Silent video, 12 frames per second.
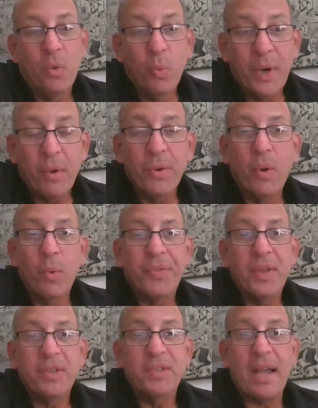we don't know what
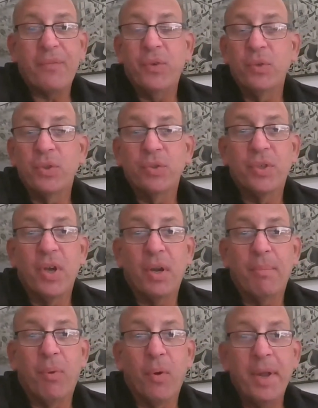the exact future is going
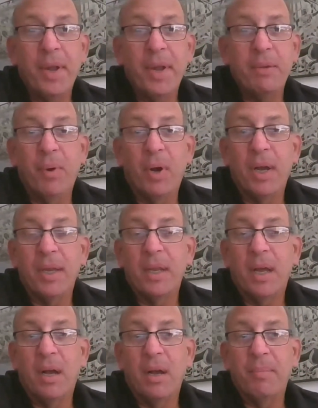to bring, but
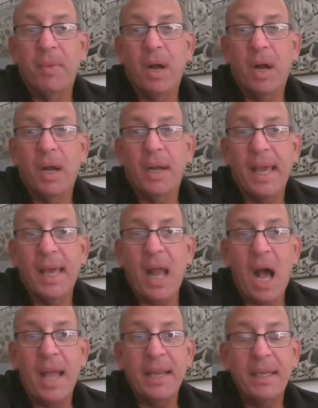again,
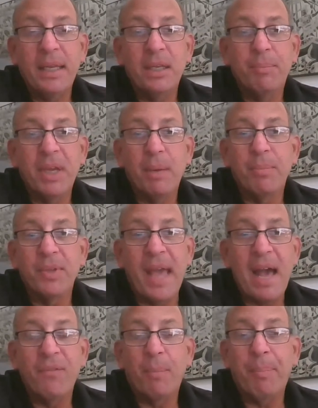I need to be able to
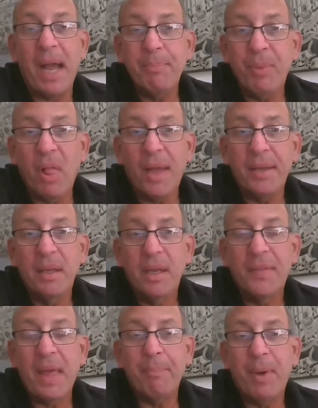have a pipeline,
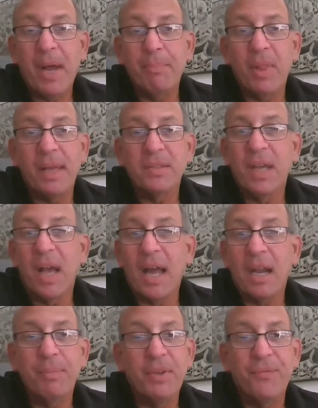and that pipeline's
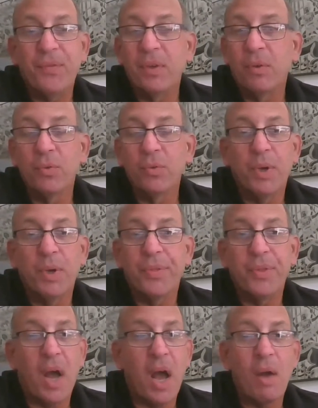got to be filled
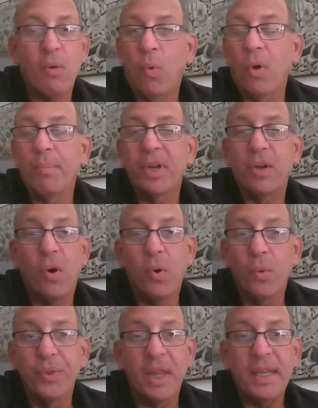with hot, warm, and
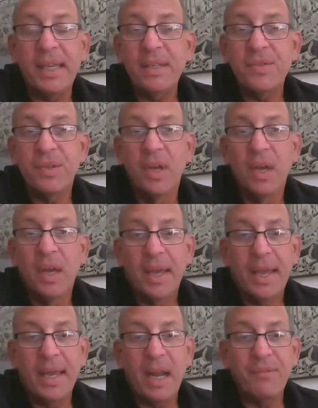cold leads.
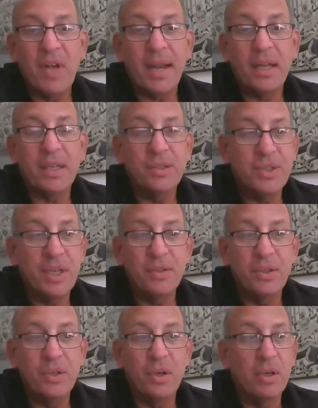And I've got to
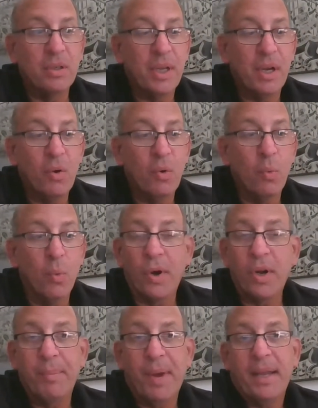continue to,
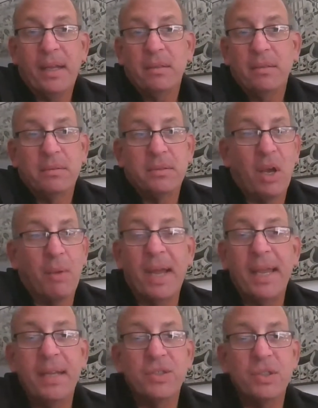work them. I tell
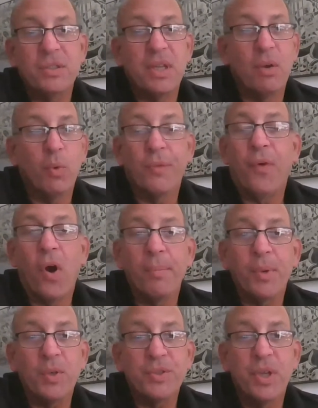my agents that we're
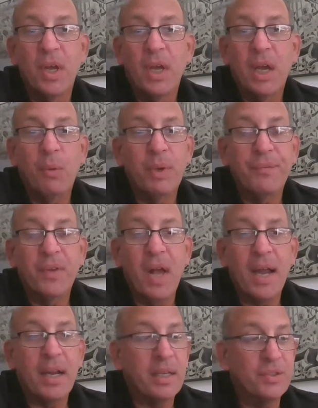farmers, and we've
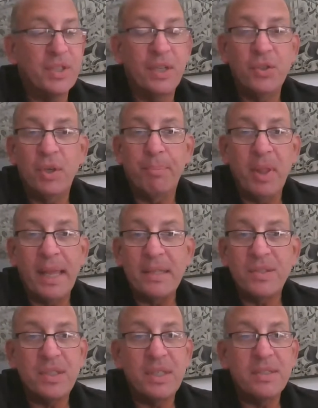got to continue to
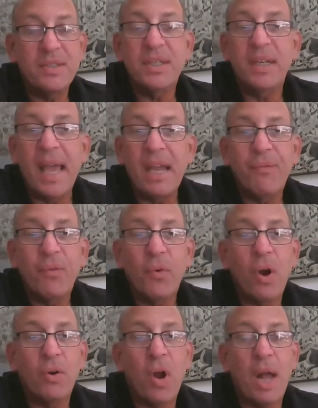plant seeds today for
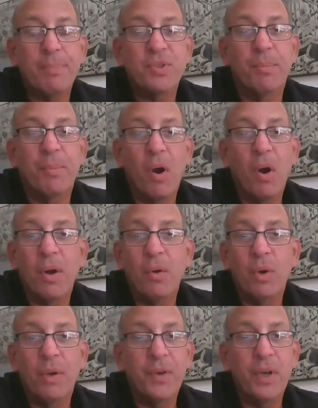our crops
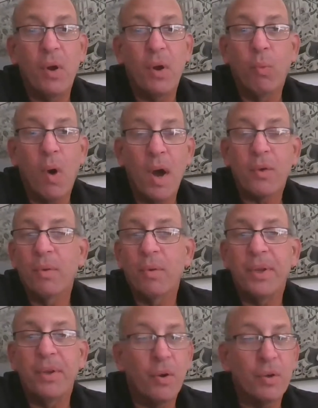tomorrow. And if we don't water
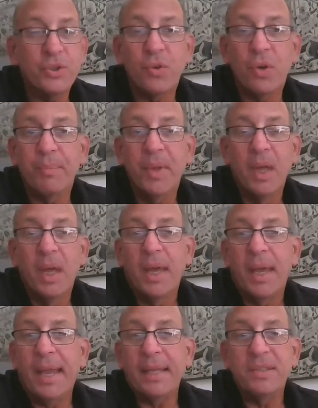them and nurture them
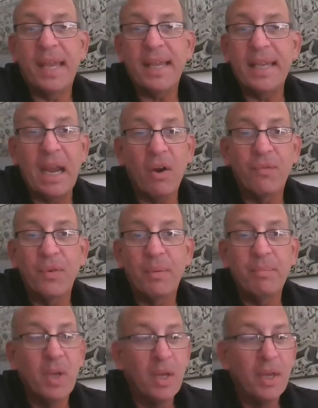and take care of
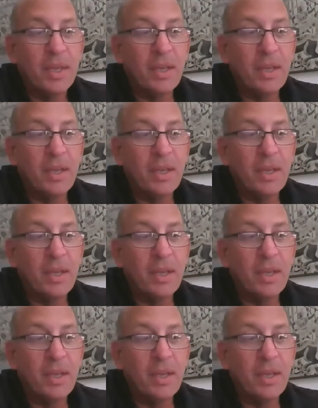them,